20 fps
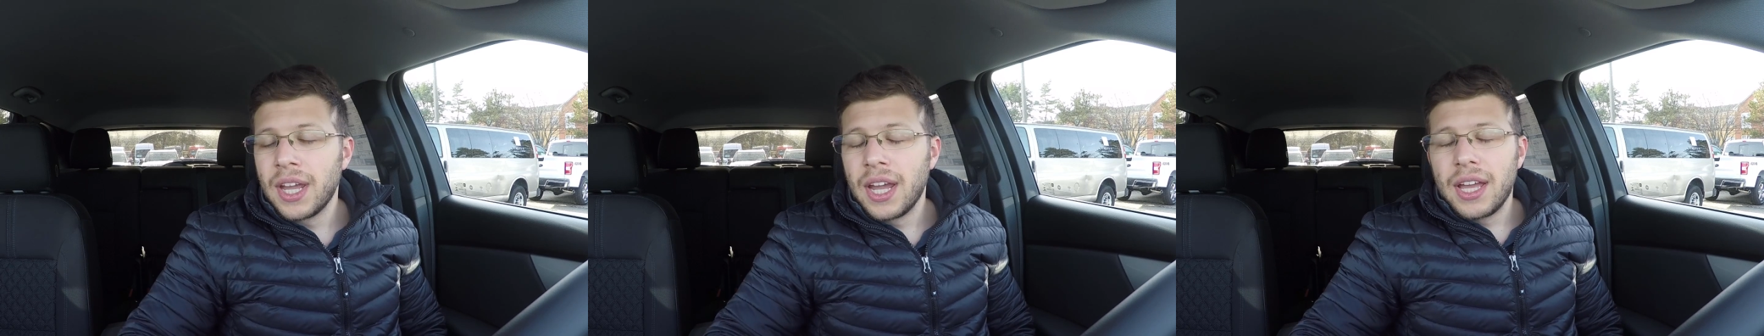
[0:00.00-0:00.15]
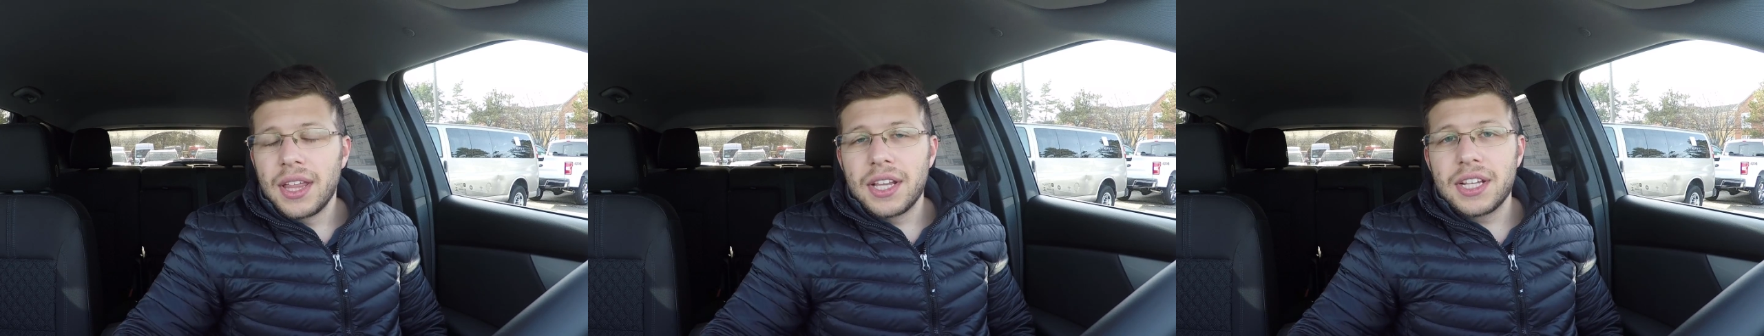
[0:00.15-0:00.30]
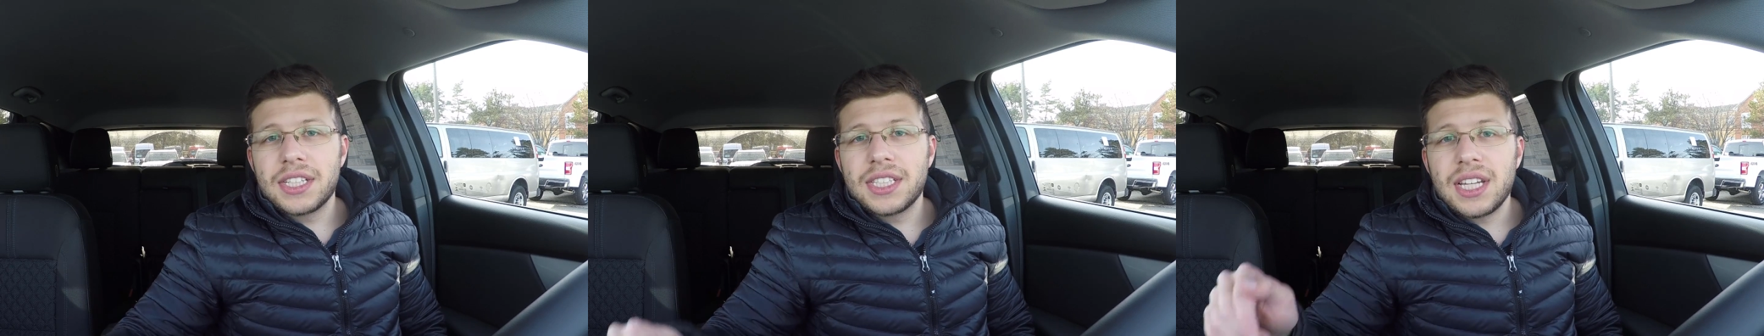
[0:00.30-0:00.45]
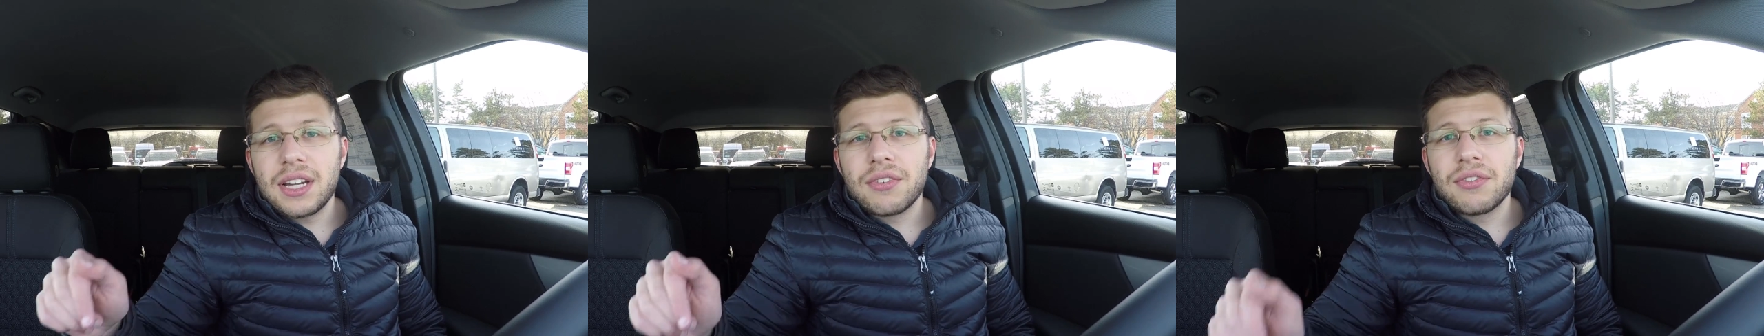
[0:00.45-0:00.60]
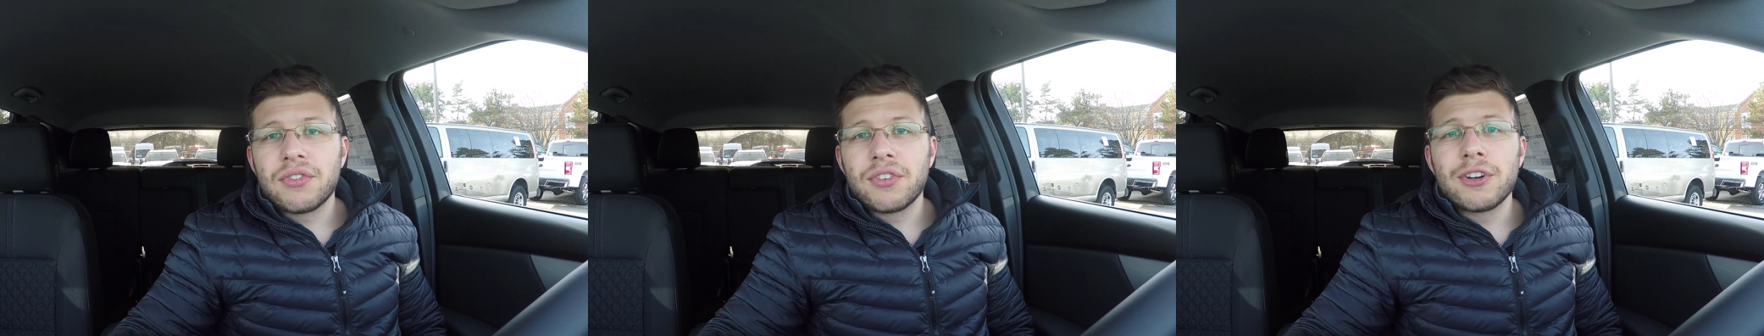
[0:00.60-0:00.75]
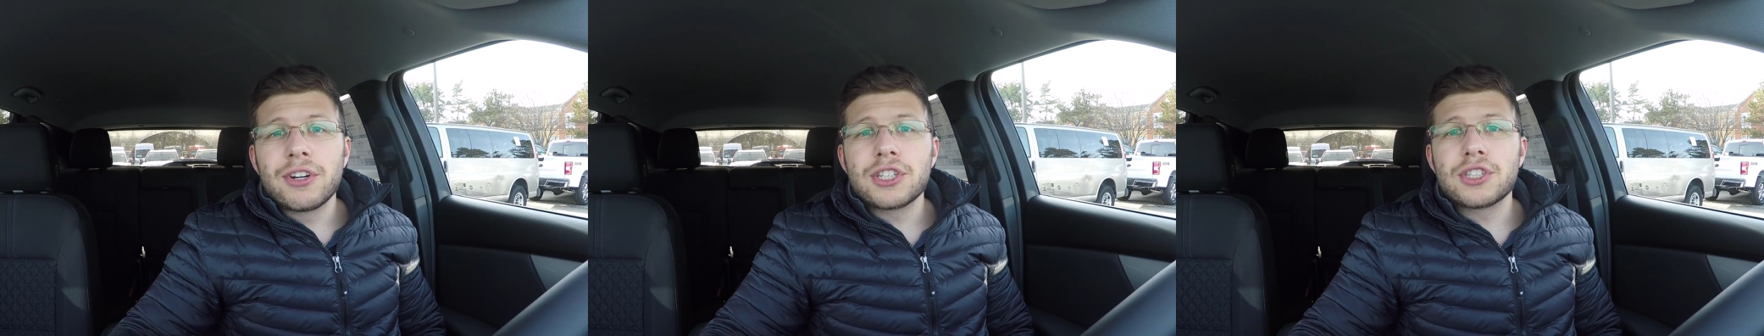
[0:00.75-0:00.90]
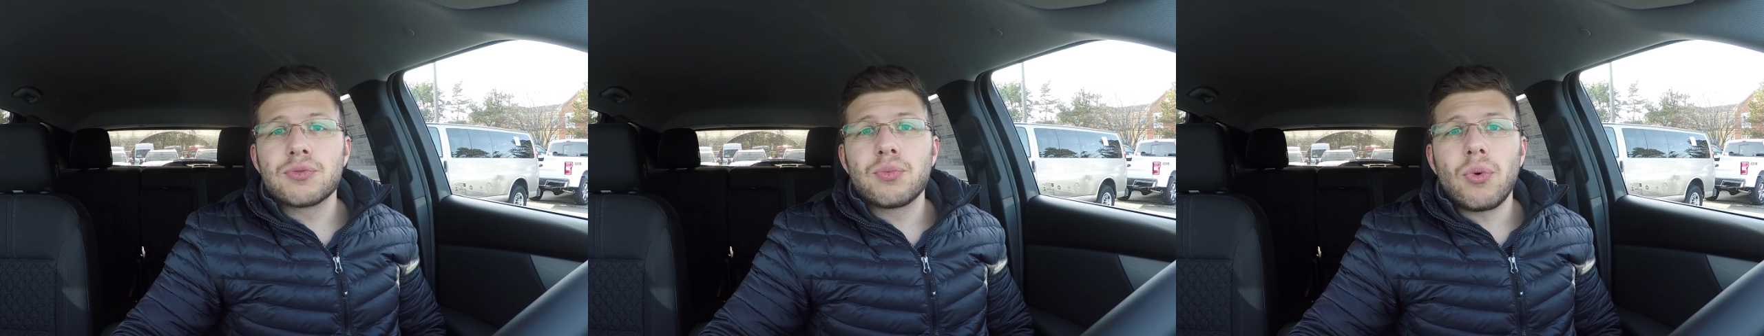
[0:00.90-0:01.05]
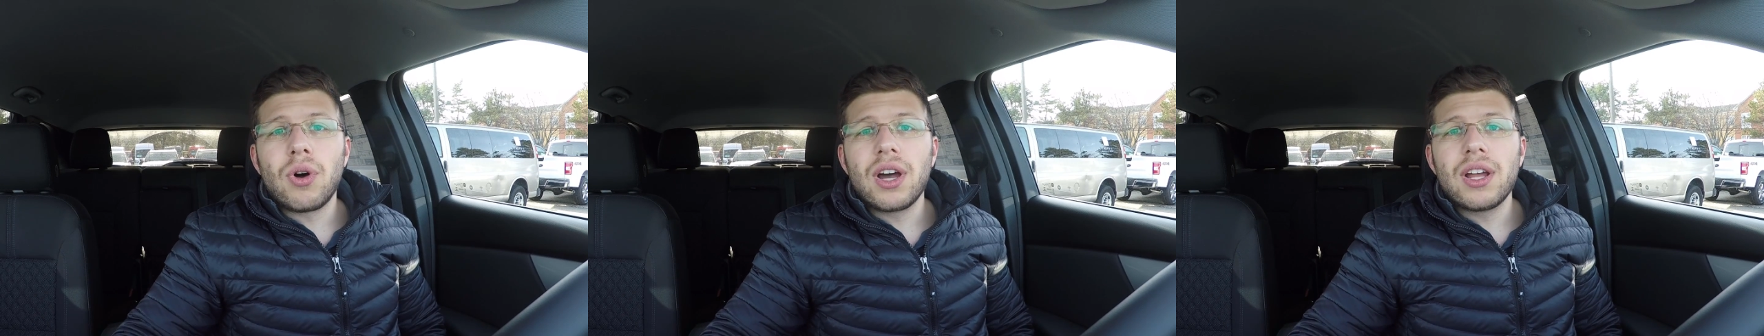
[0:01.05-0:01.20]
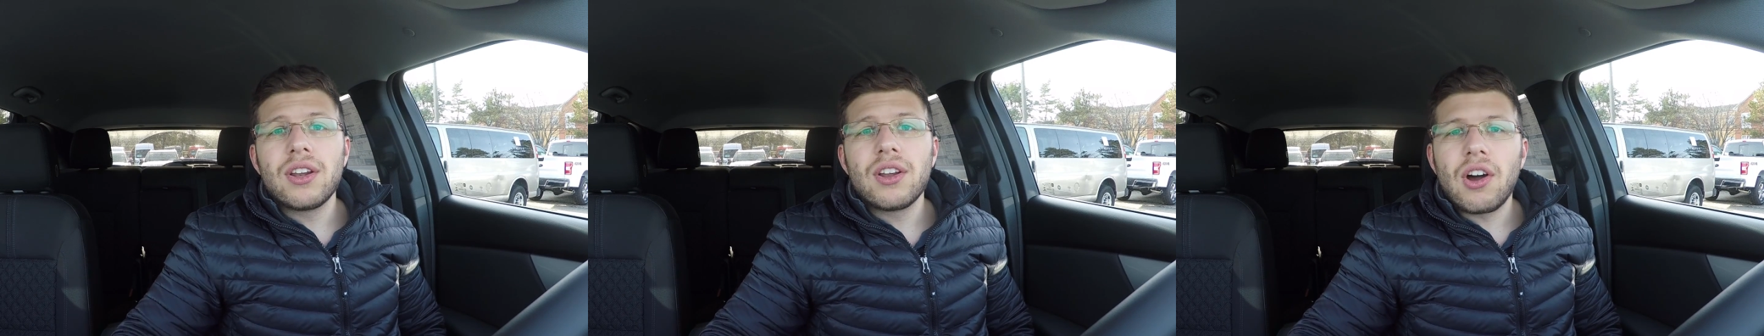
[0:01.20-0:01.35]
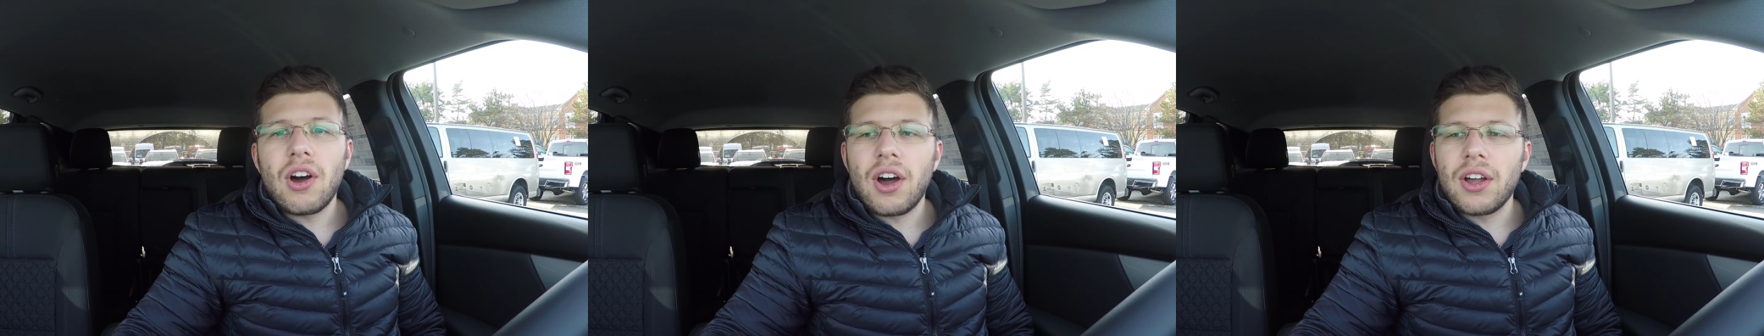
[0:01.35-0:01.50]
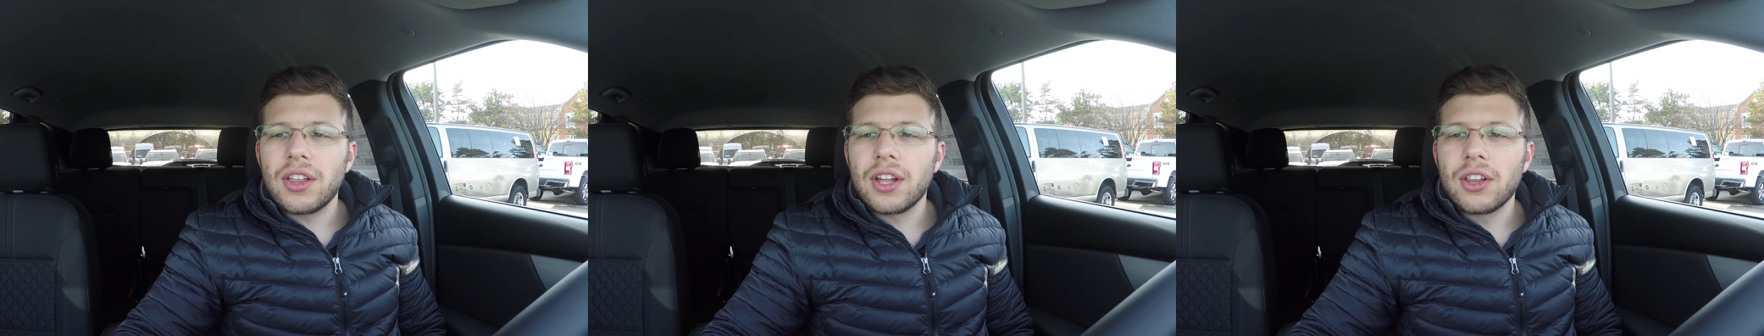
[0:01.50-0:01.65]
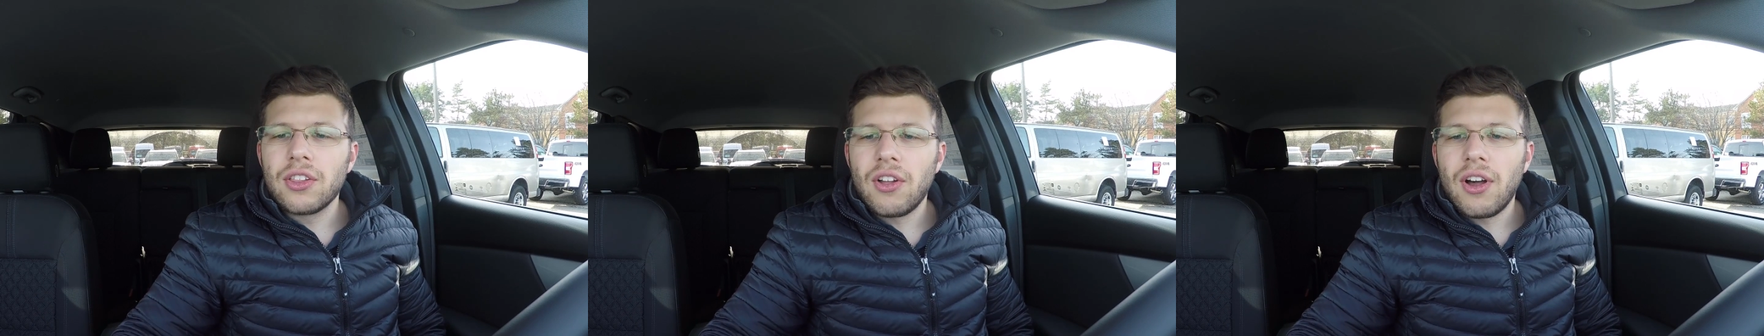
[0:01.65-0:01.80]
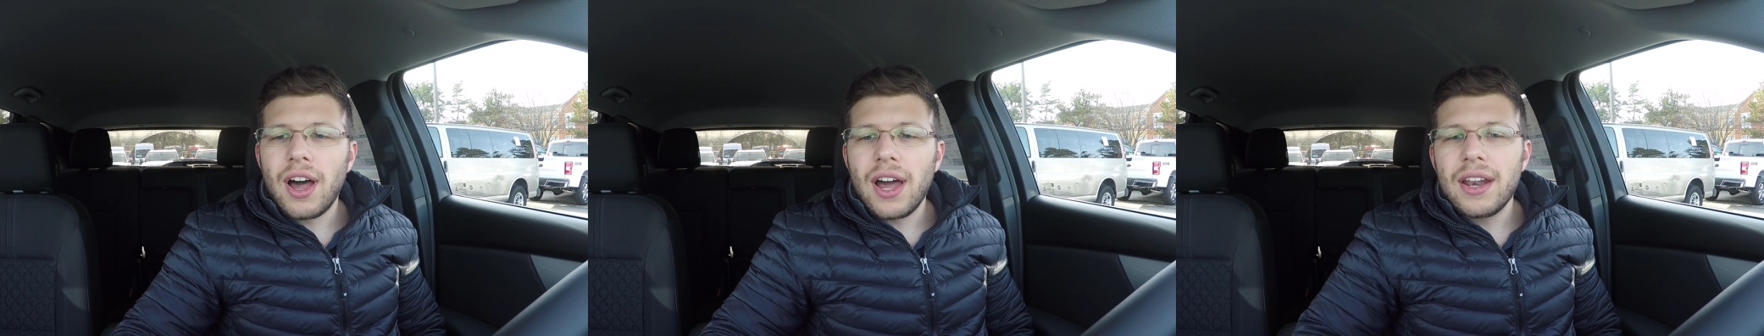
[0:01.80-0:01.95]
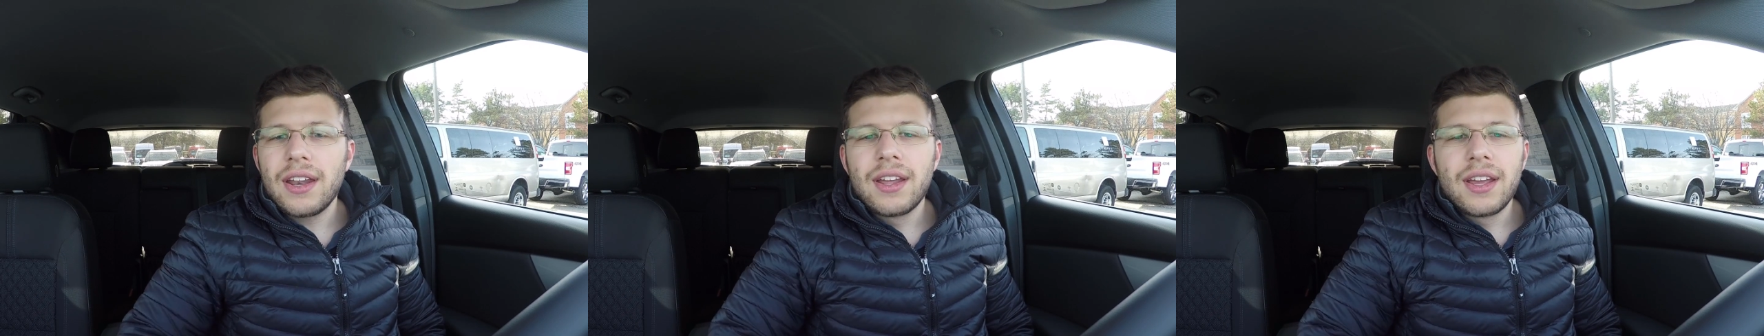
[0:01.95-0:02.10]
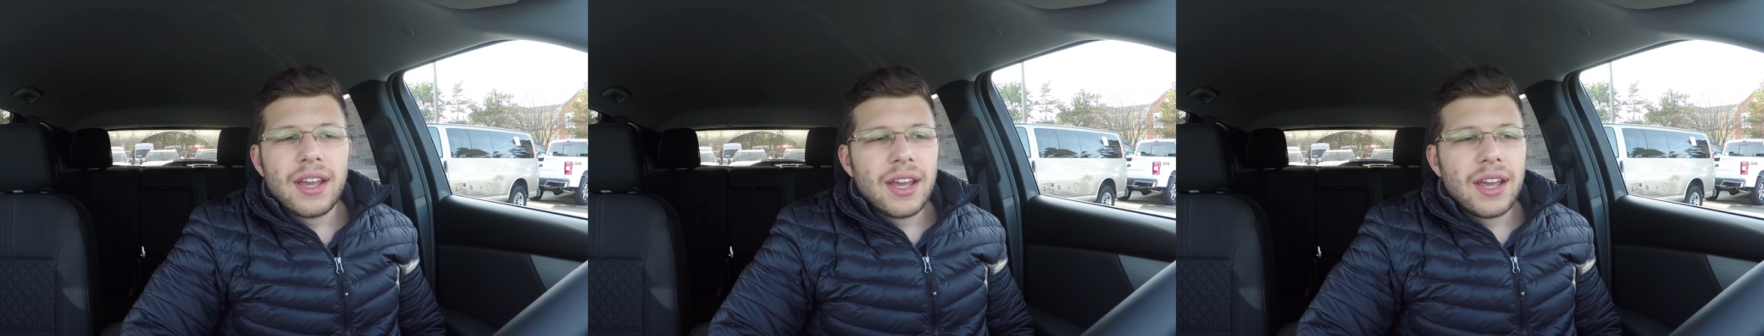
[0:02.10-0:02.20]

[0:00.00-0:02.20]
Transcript: This is their first one on the lot,